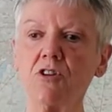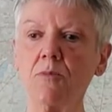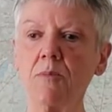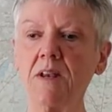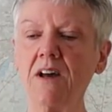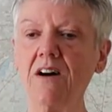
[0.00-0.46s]

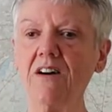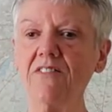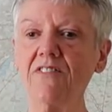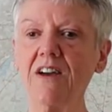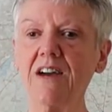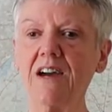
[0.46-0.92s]
coming
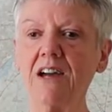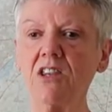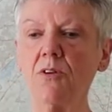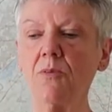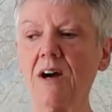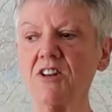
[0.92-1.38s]
off
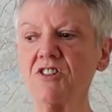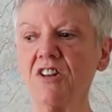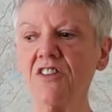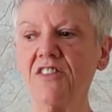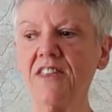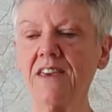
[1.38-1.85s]
and you
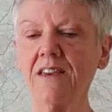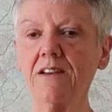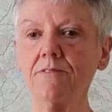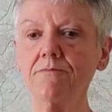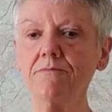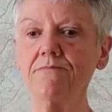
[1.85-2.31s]
actually think,